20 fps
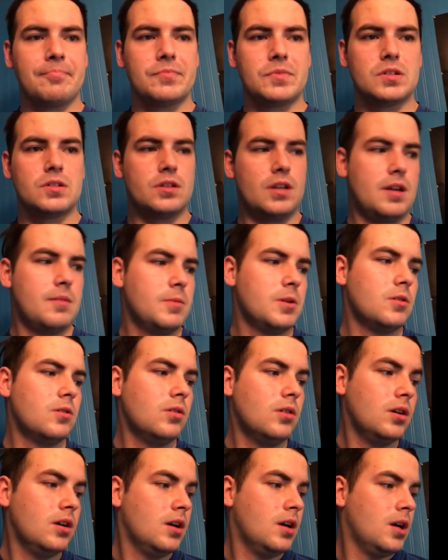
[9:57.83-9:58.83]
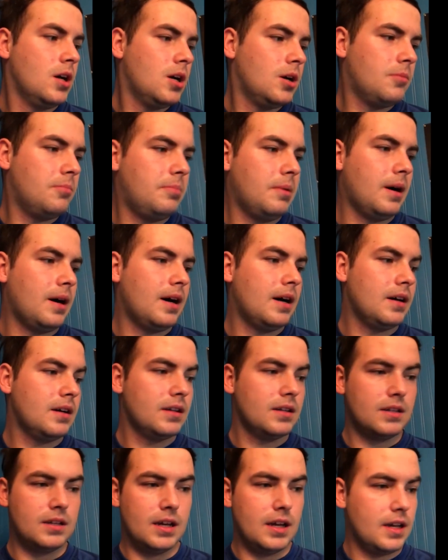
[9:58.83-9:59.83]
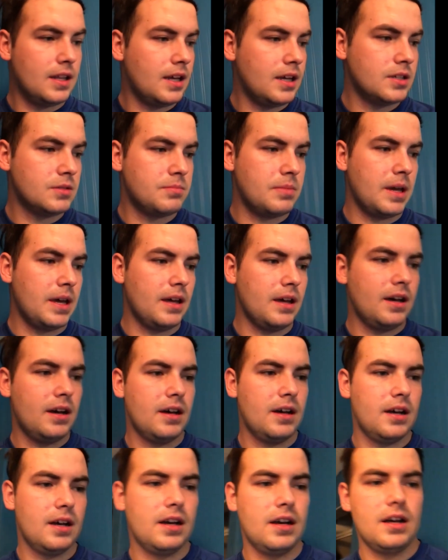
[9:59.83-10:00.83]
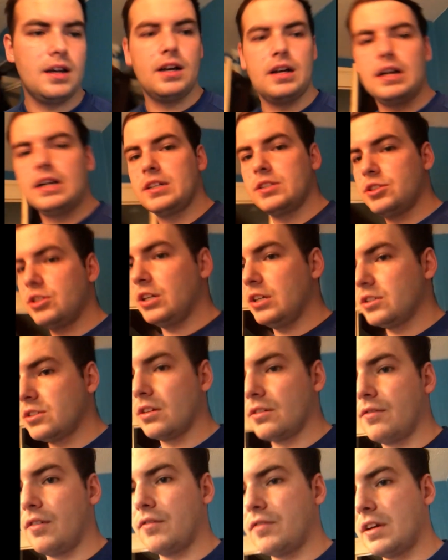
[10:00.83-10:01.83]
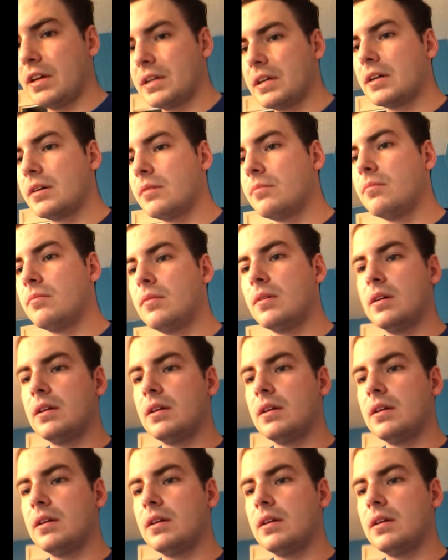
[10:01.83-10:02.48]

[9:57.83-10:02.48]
just let me know. But yeah, that was Bella. Changed her vivarium,